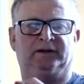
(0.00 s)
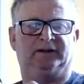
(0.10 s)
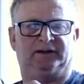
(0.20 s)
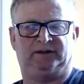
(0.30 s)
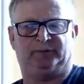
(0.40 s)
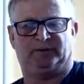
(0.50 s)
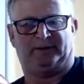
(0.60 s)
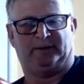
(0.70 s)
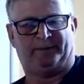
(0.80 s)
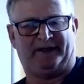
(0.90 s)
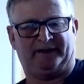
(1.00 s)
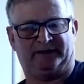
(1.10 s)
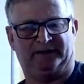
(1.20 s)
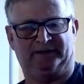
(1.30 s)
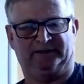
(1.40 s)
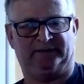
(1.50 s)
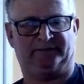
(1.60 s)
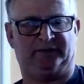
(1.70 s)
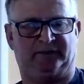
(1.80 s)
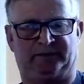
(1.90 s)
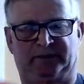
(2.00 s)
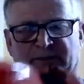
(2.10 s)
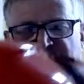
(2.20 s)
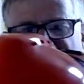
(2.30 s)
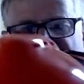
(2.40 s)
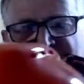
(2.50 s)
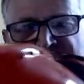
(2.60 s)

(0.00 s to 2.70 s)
and you put them at the back if you want them out